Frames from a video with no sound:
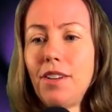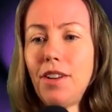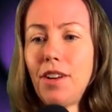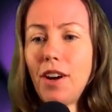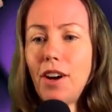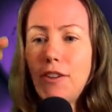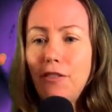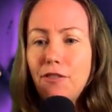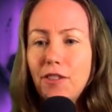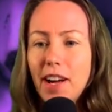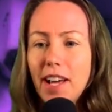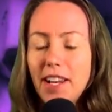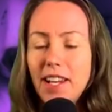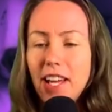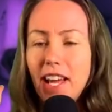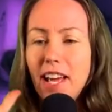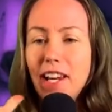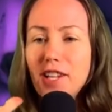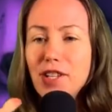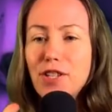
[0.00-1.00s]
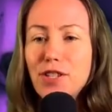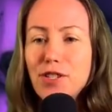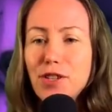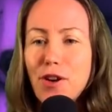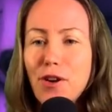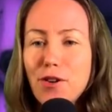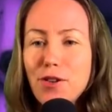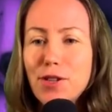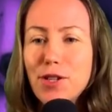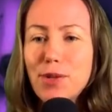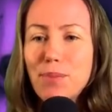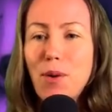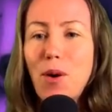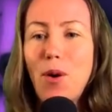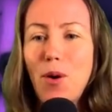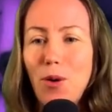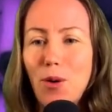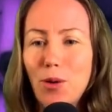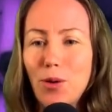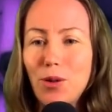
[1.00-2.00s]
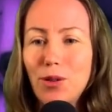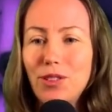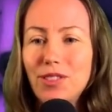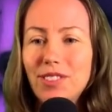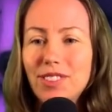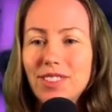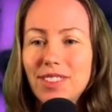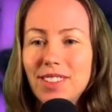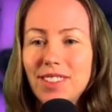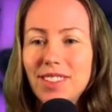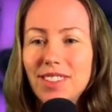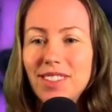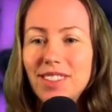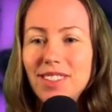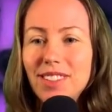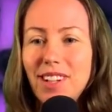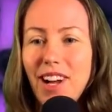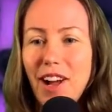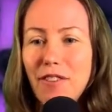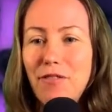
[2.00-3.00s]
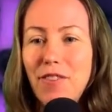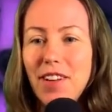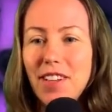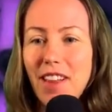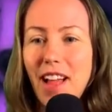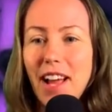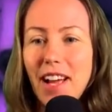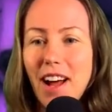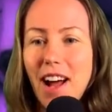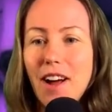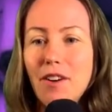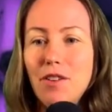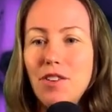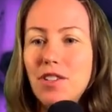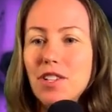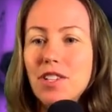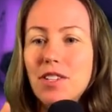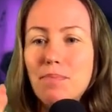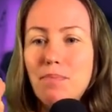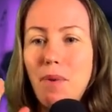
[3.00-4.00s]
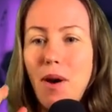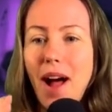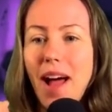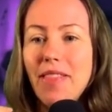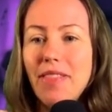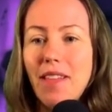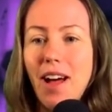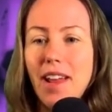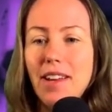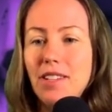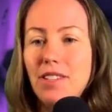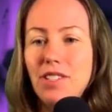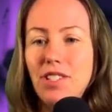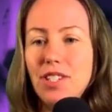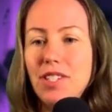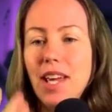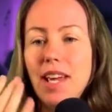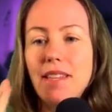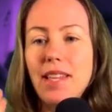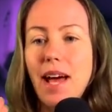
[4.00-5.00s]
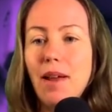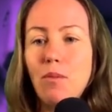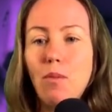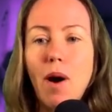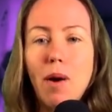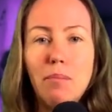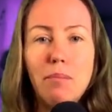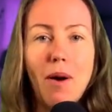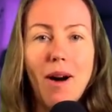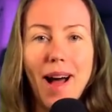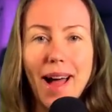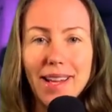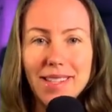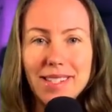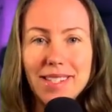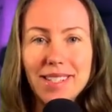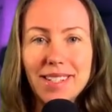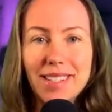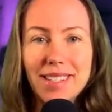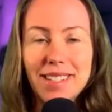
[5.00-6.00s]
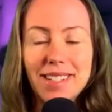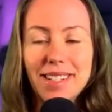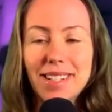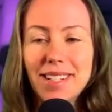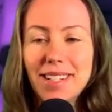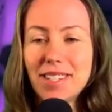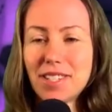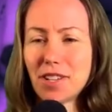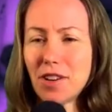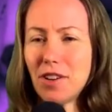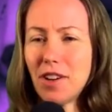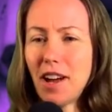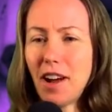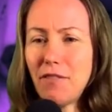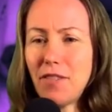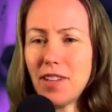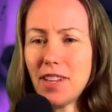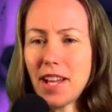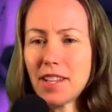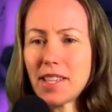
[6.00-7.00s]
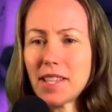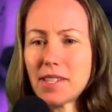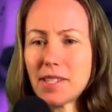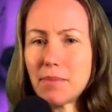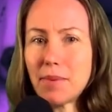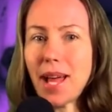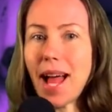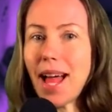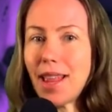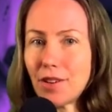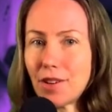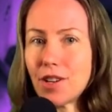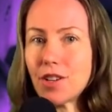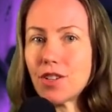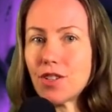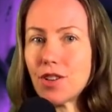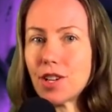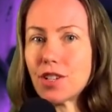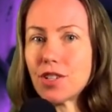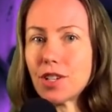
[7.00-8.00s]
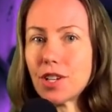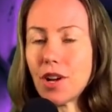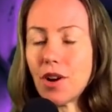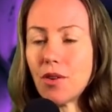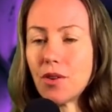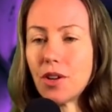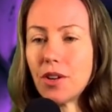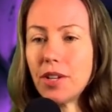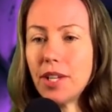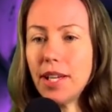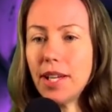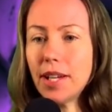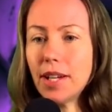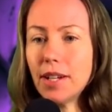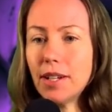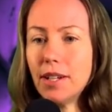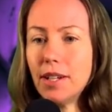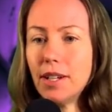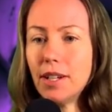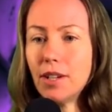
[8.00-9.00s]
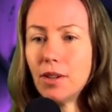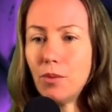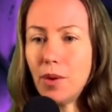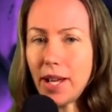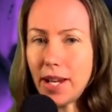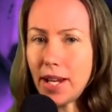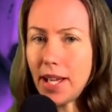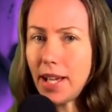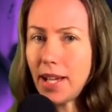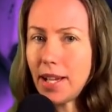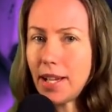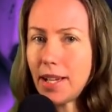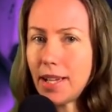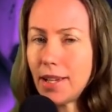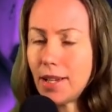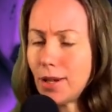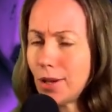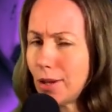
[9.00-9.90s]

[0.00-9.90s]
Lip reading: Girlfriend, it is so small. I feel like I would just eat that in one bite. So I feel like there's some calorie restriction going on here. Whitney,